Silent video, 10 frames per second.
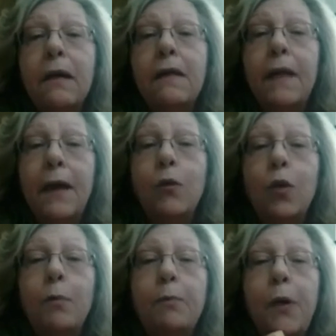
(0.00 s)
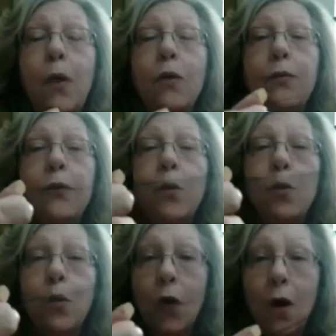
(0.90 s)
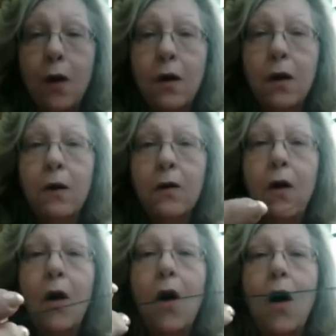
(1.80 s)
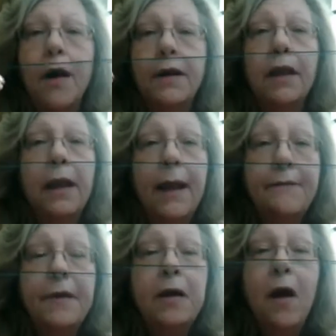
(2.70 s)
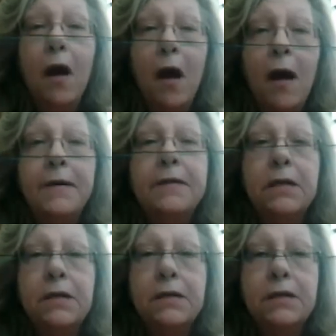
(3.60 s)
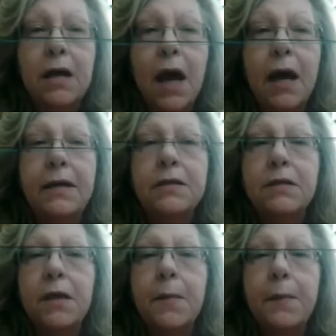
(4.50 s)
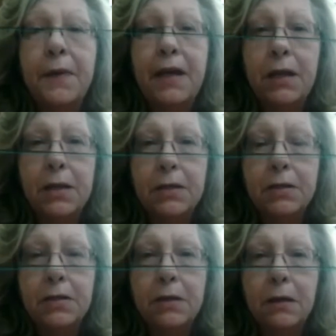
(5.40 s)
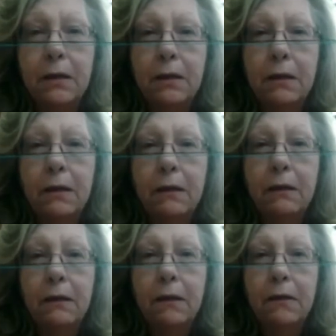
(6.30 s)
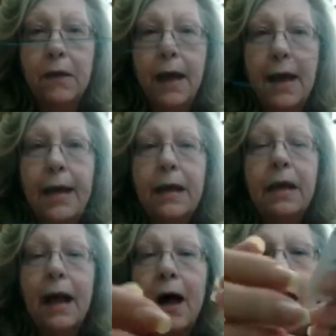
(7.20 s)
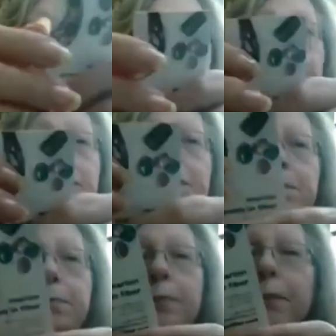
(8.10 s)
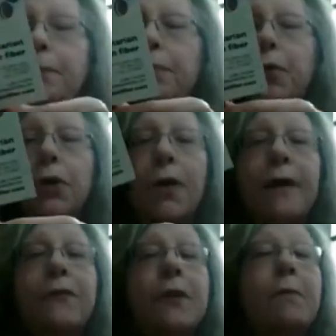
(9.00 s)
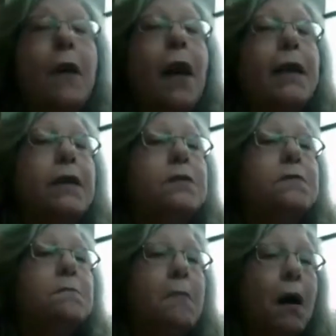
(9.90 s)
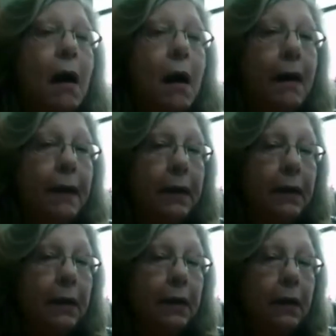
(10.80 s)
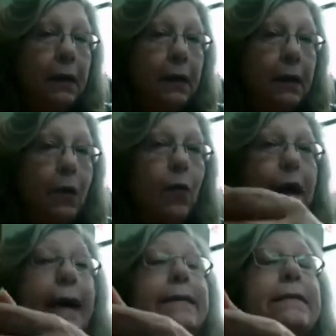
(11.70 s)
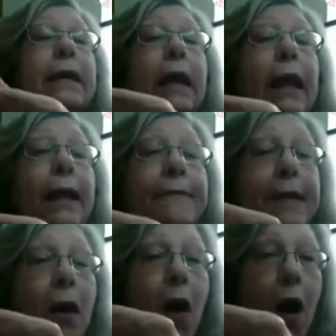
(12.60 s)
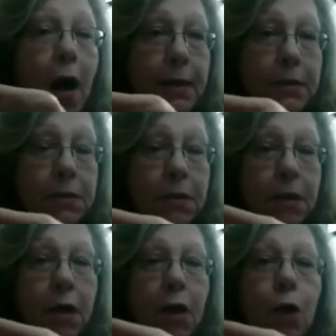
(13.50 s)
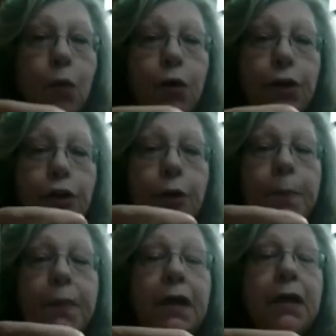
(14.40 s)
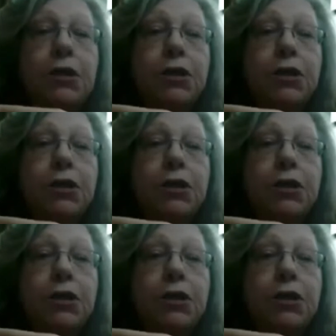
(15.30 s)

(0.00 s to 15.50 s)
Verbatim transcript: They will both work on eleven aught sized beads. Okay, now I just blew everybody's mind when I said eleven aught. When you're bead